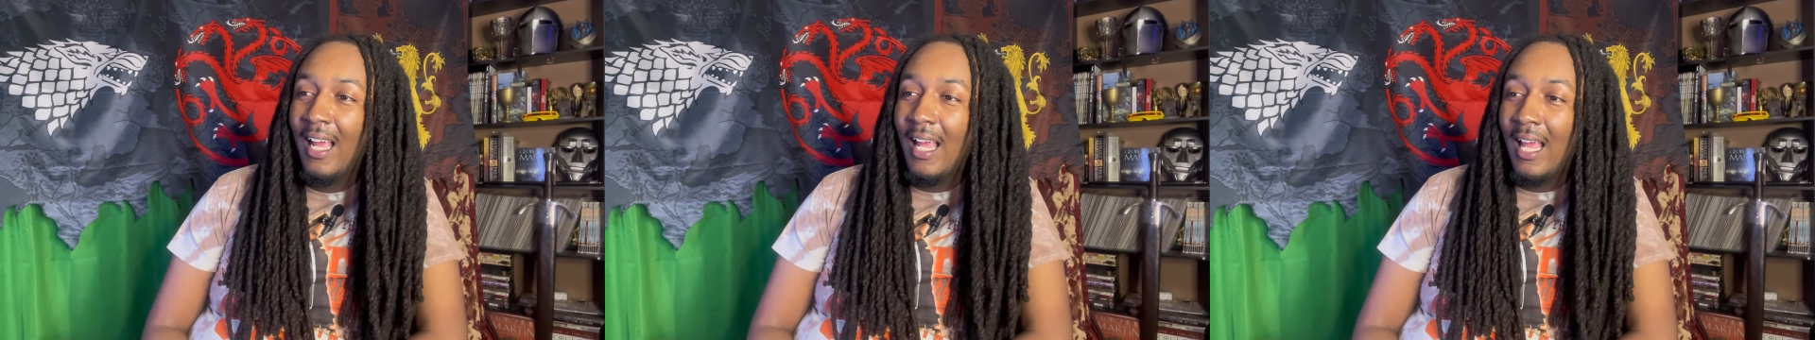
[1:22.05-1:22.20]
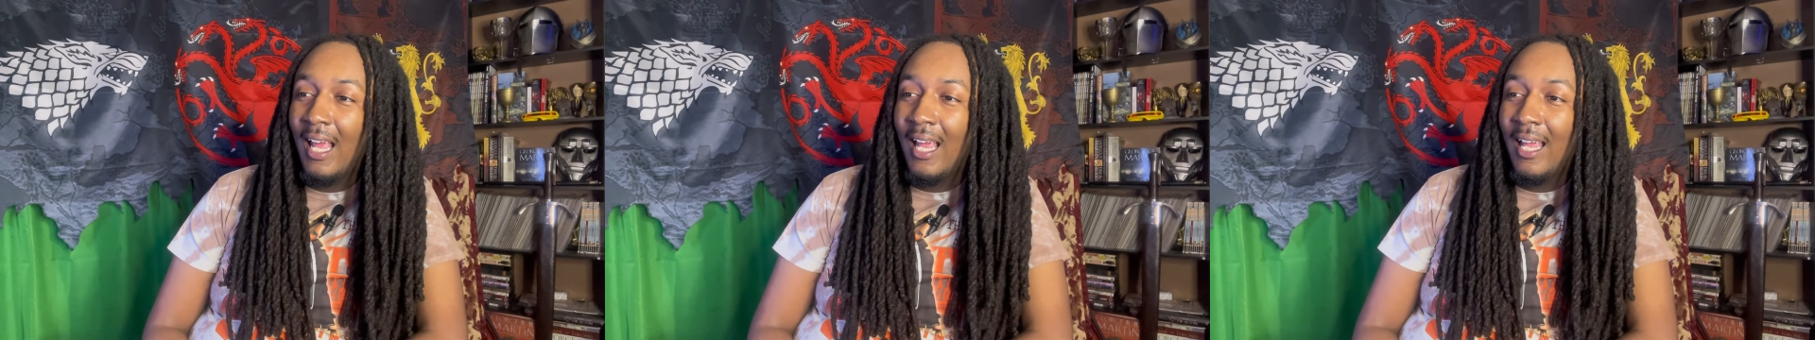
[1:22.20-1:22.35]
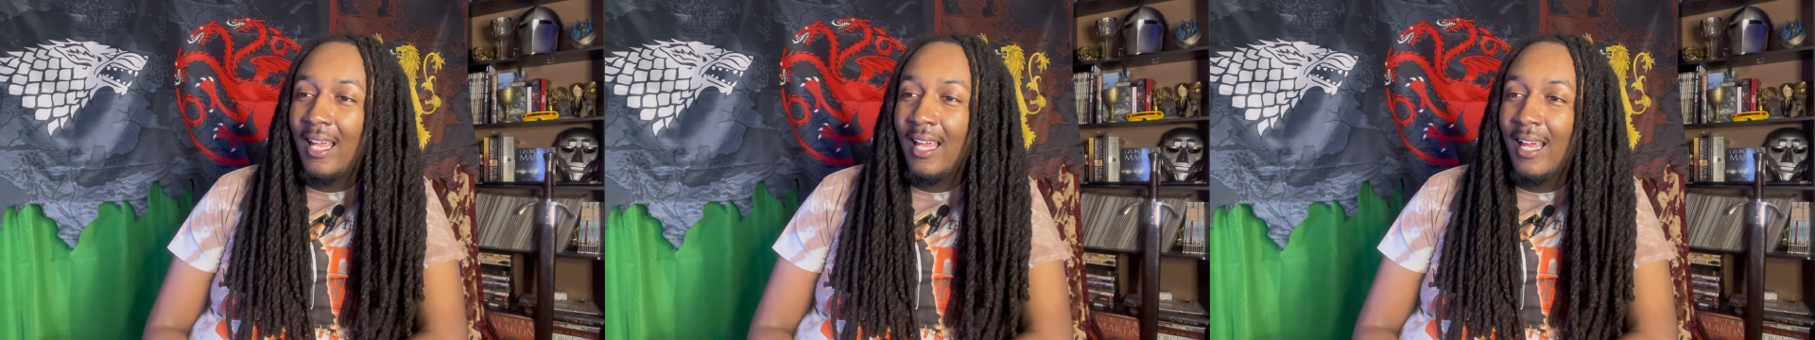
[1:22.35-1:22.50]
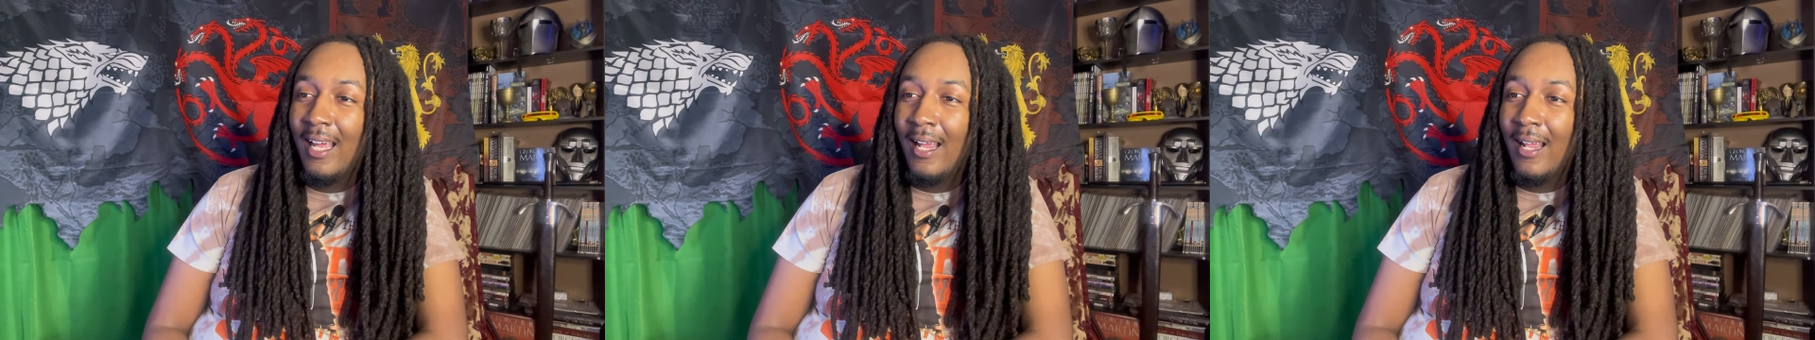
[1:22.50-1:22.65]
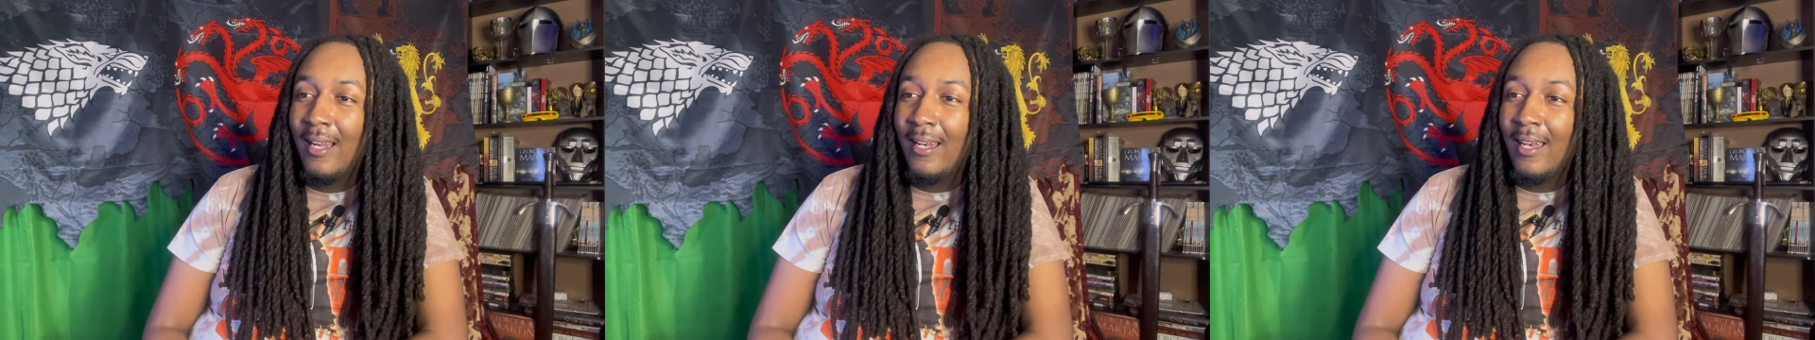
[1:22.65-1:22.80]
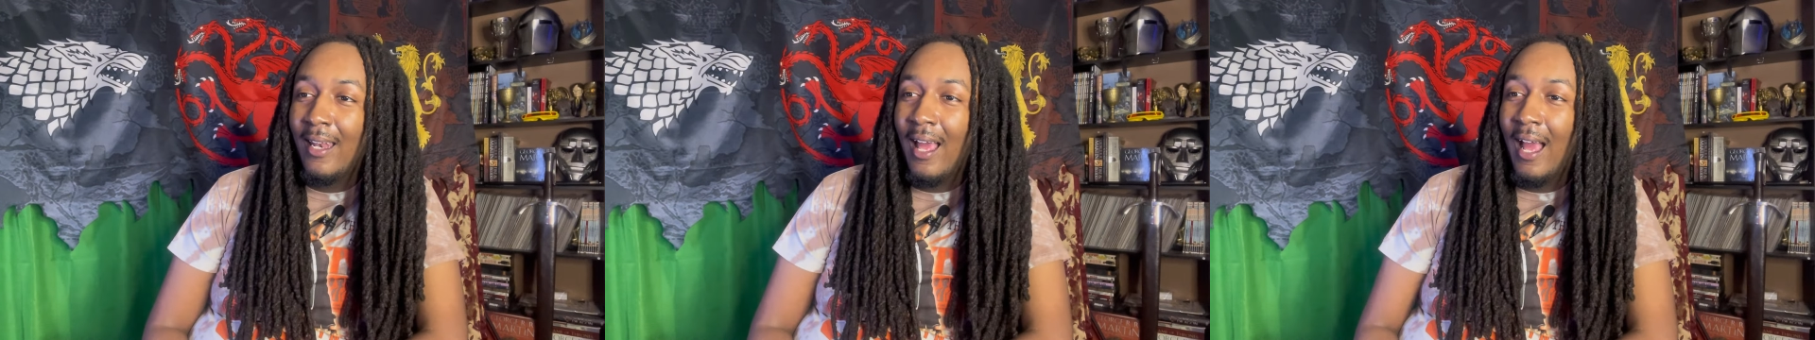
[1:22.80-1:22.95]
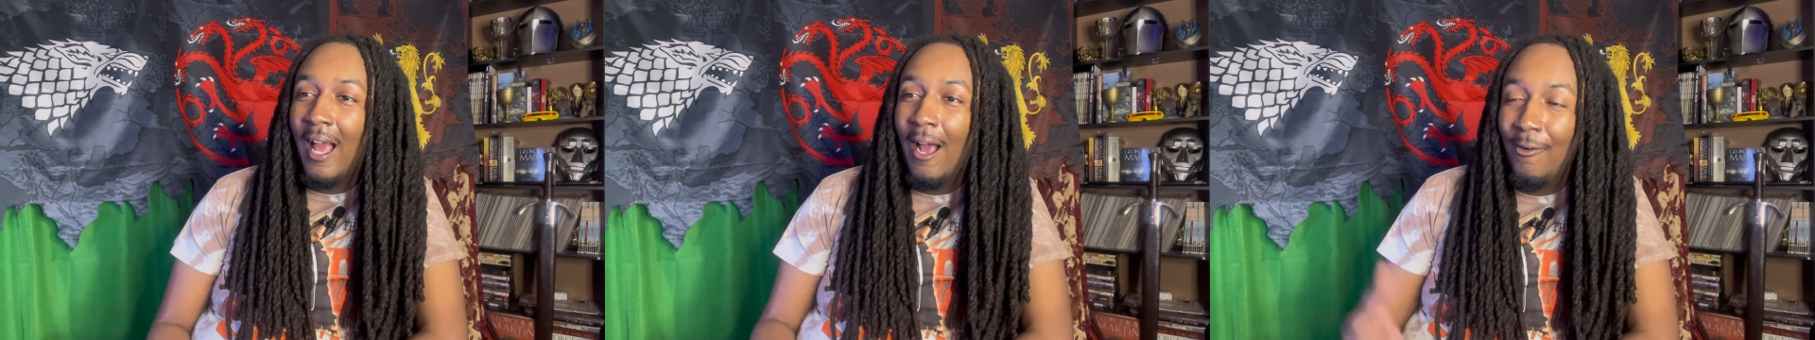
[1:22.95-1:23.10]

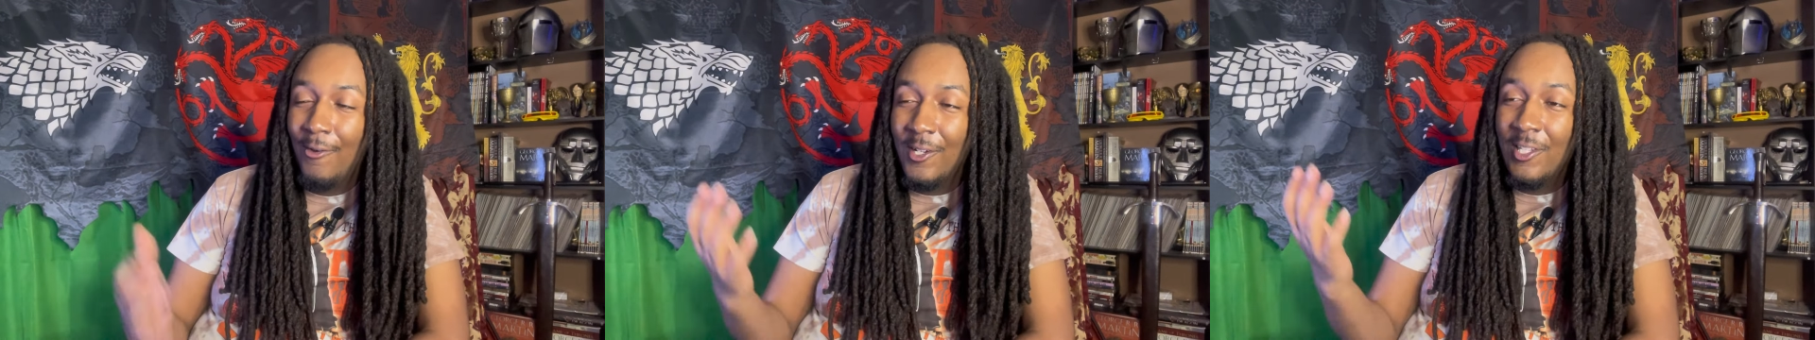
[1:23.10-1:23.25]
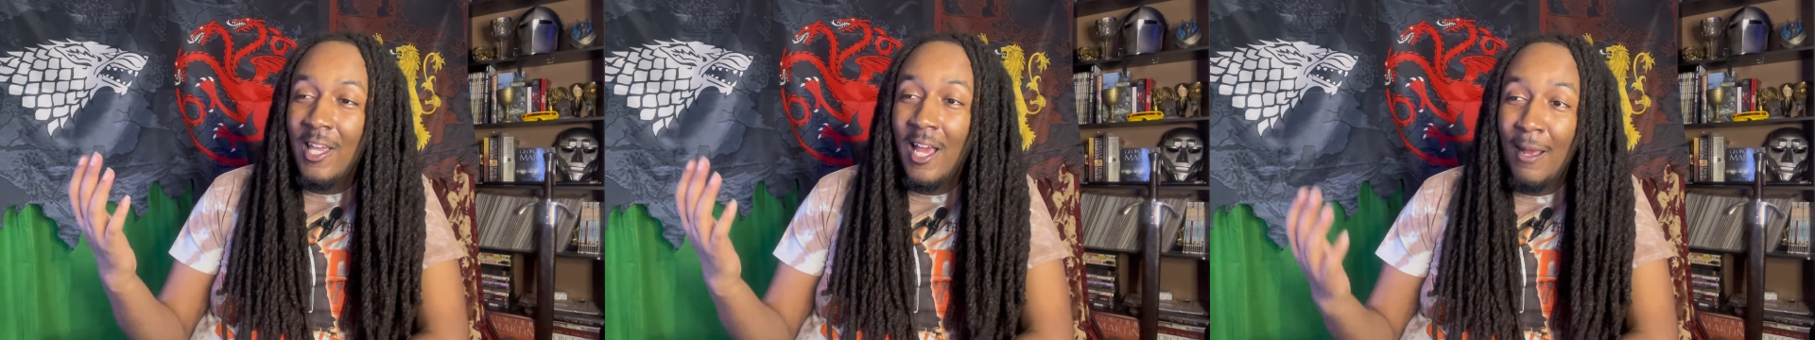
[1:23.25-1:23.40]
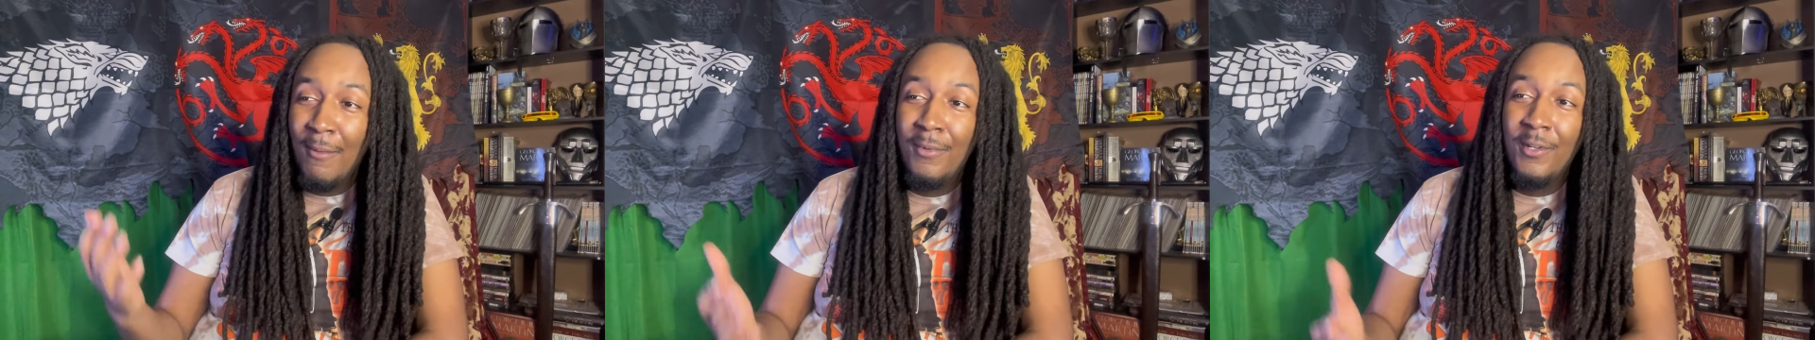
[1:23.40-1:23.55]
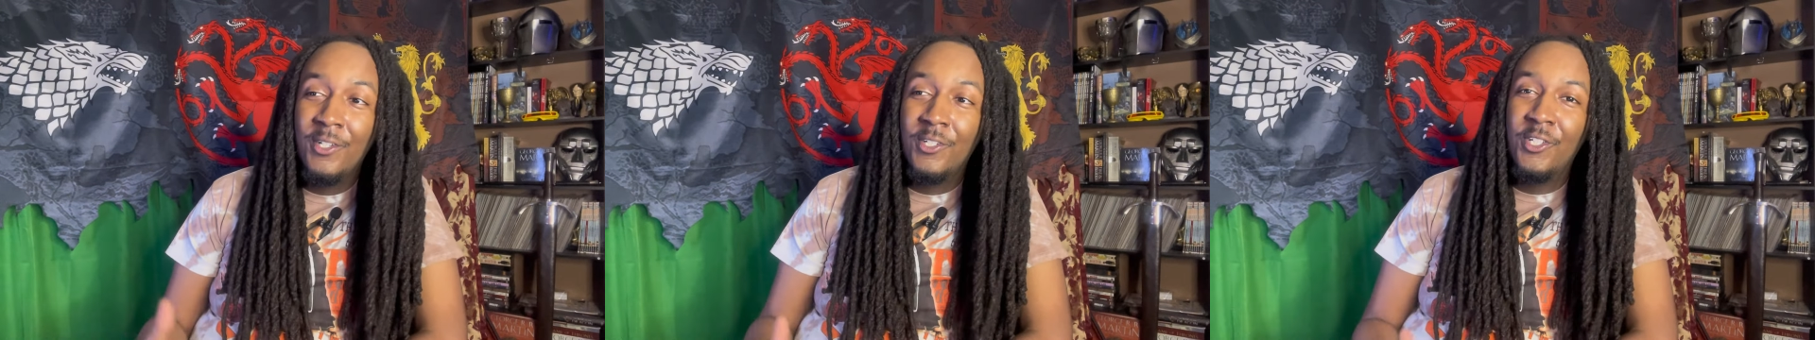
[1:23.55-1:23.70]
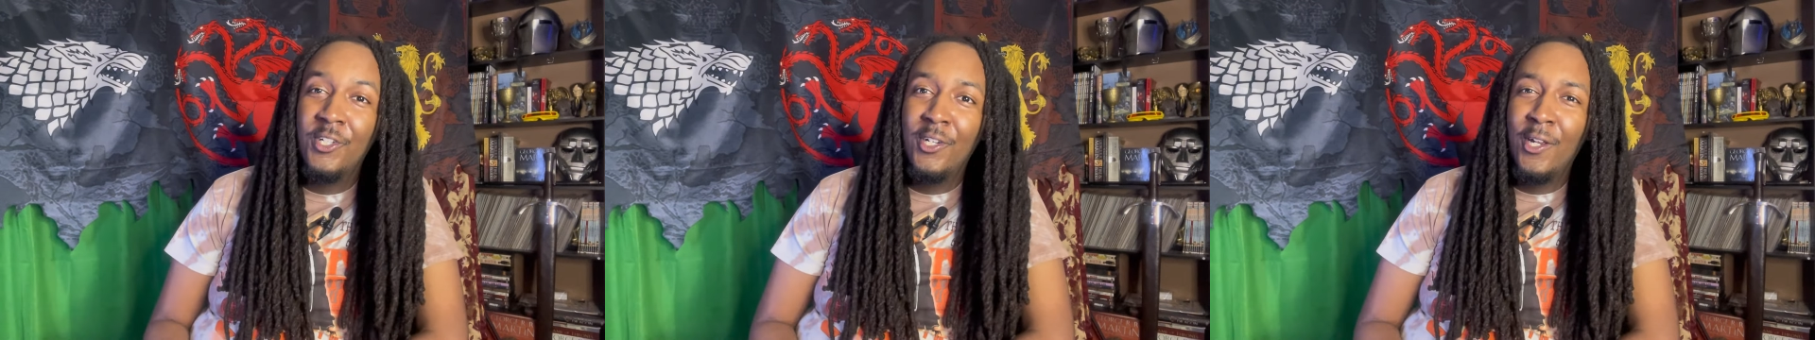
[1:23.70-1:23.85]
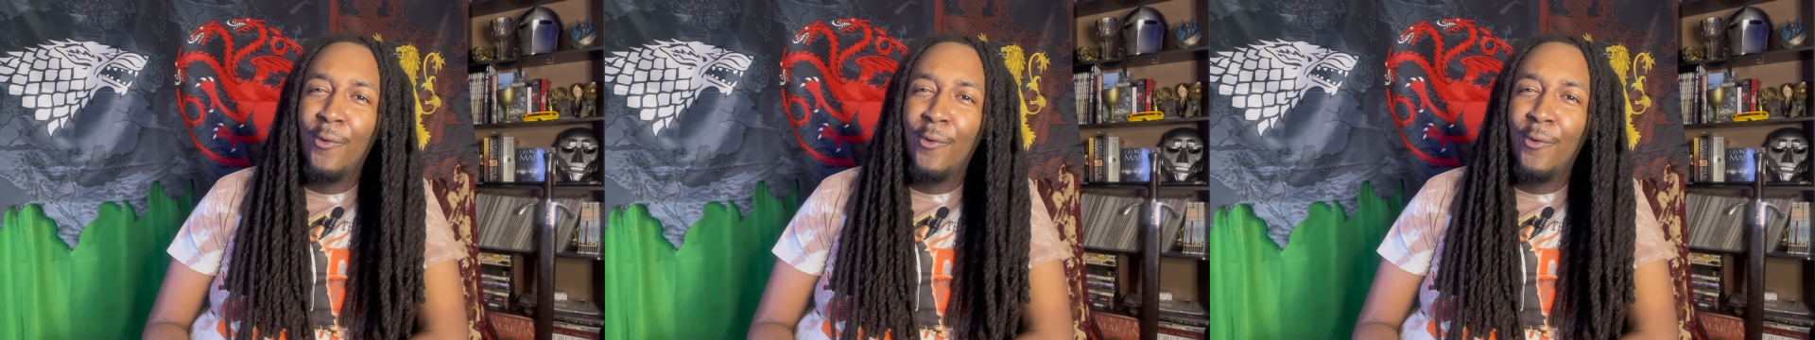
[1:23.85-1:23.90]
And I was happy to see